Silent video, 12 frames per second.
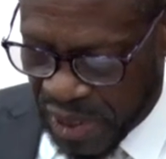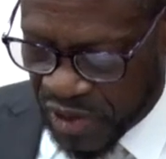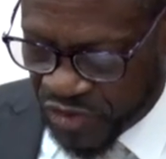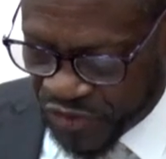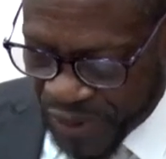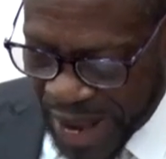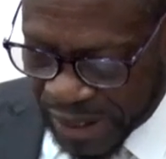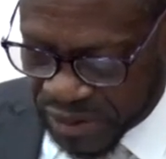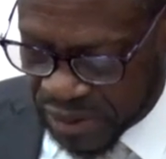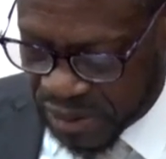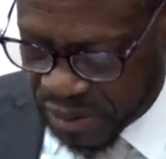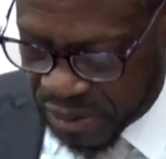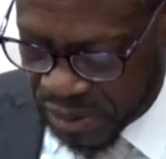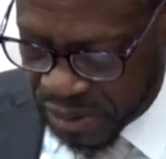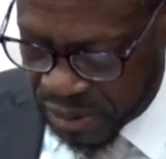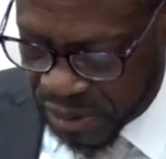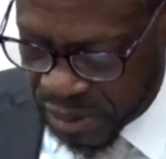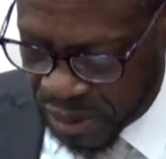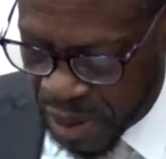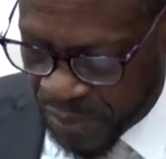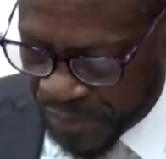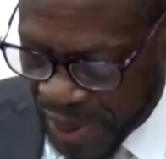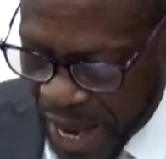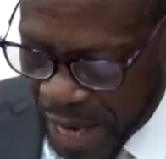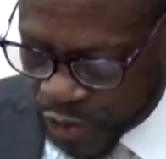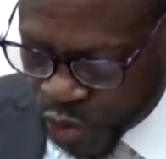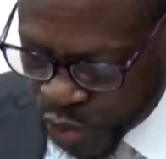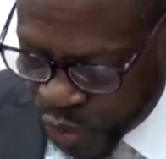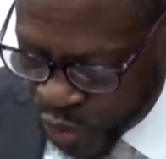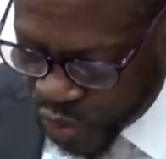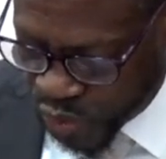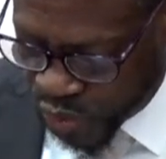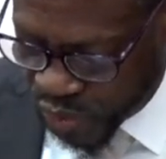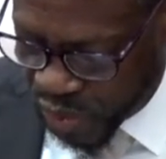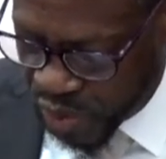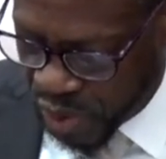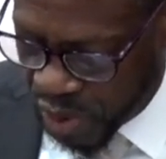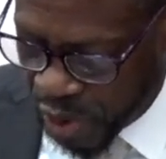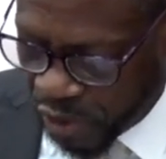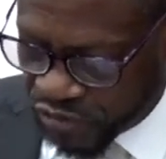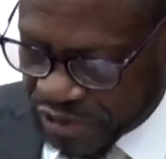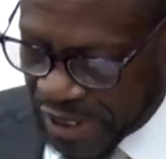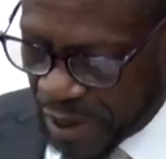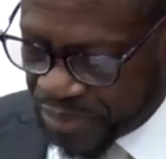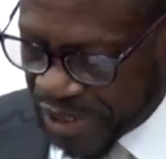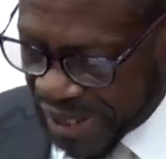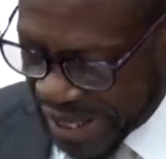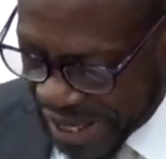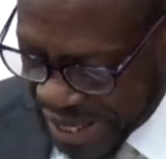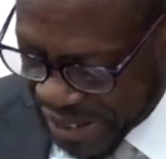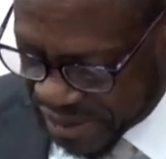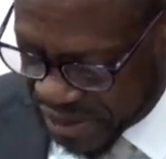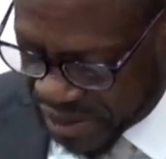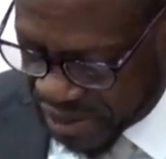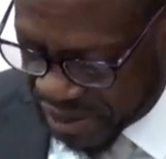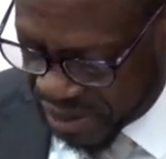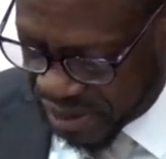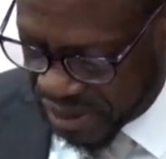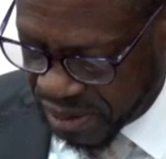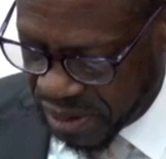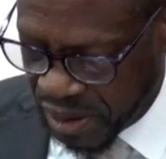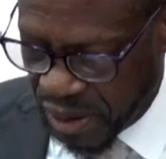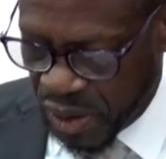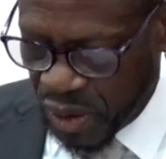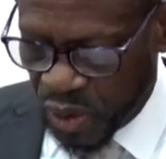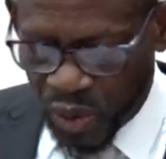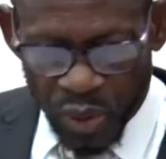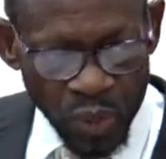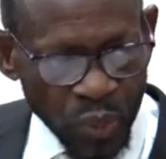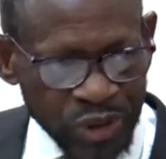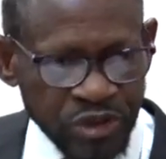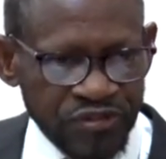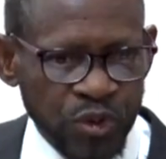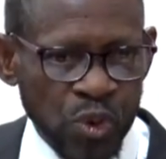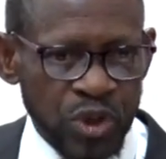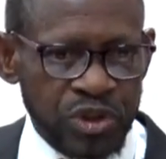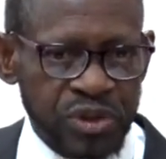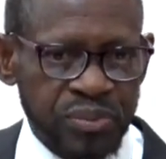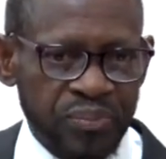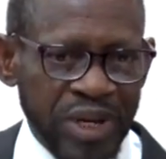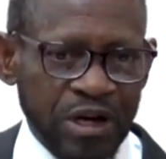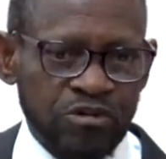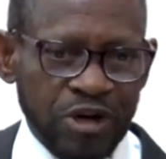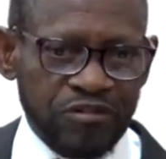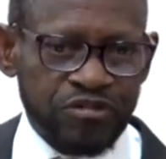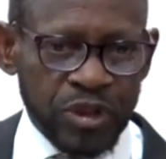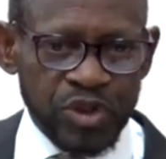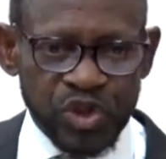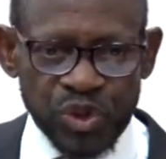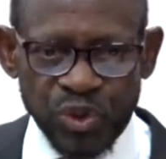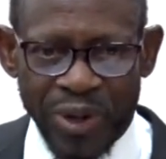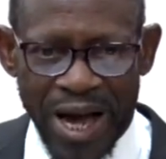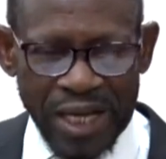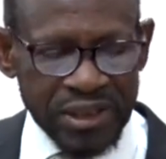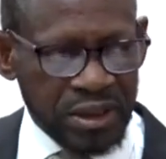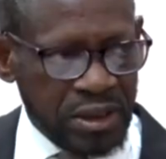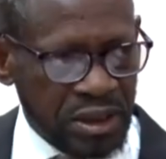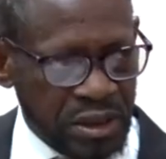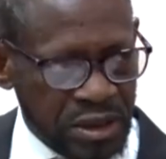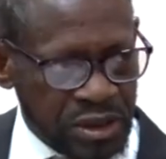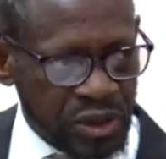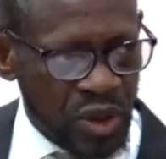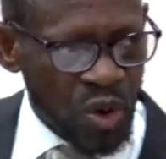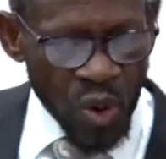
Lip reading: In fact, Part 2 of Chapter 8, which of course make reference to Articles